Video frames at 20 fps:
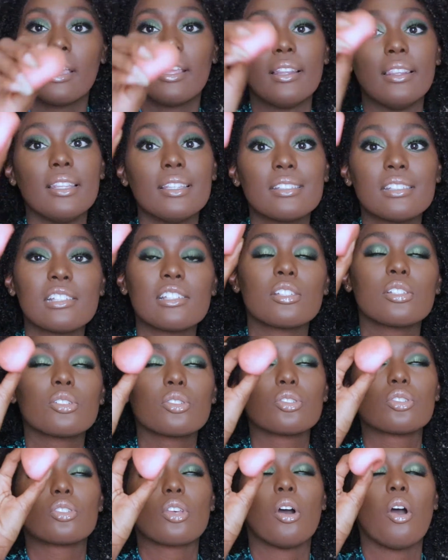This is
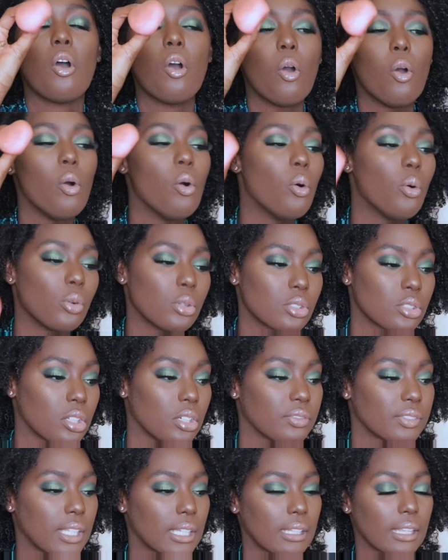so
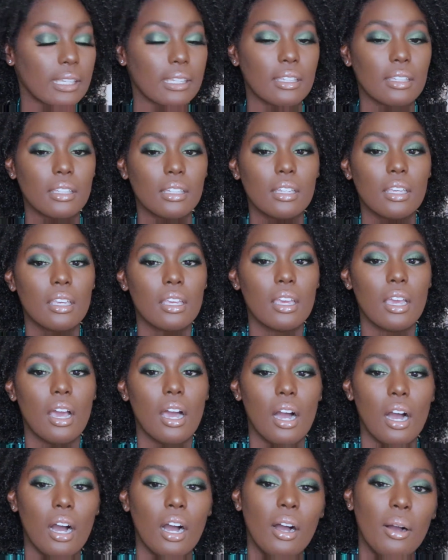soft. I like it.
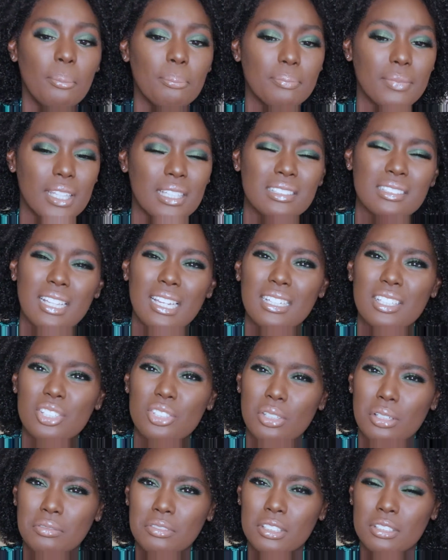It's not
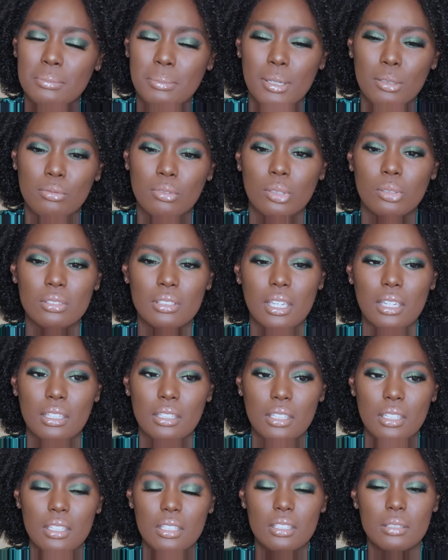as soft as my Real Technique